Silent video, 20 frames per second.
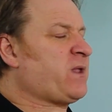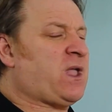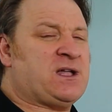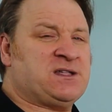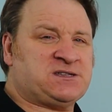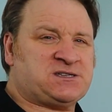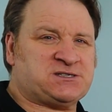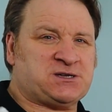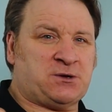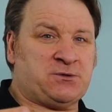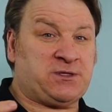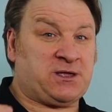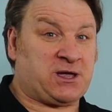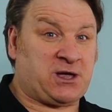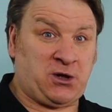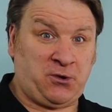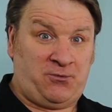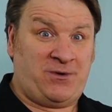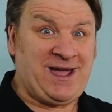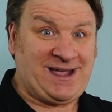and so the
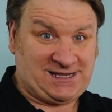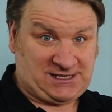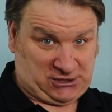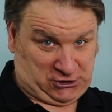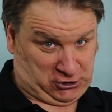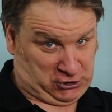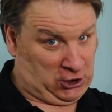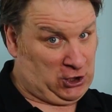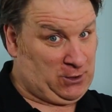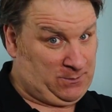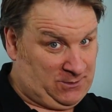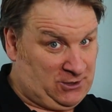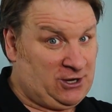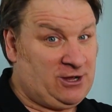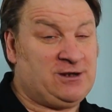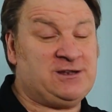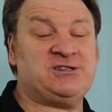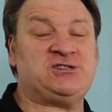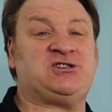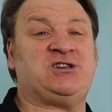correct
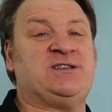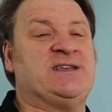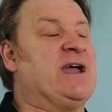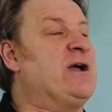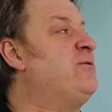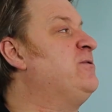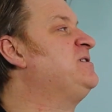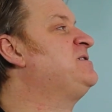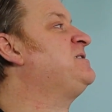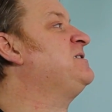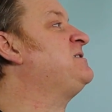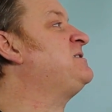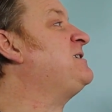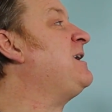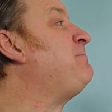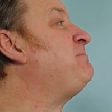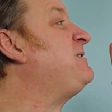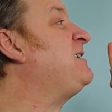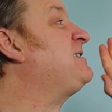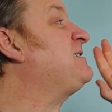terminology now is a
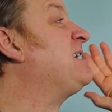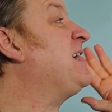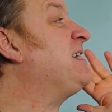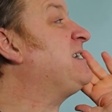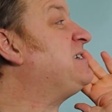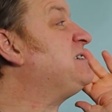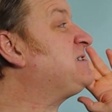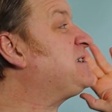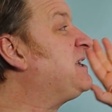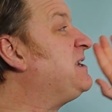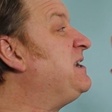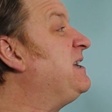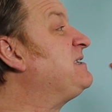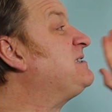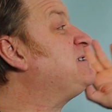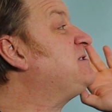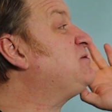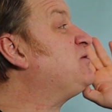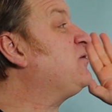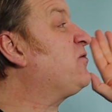septic tank is
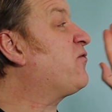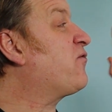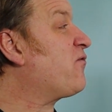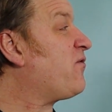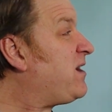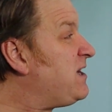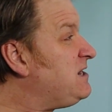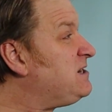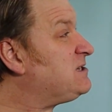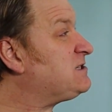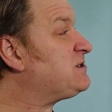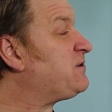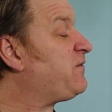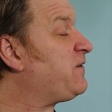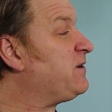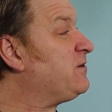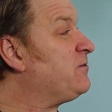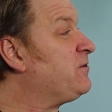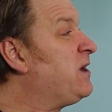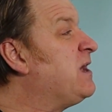connected to a drainage
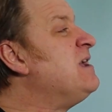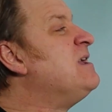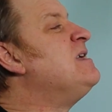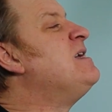field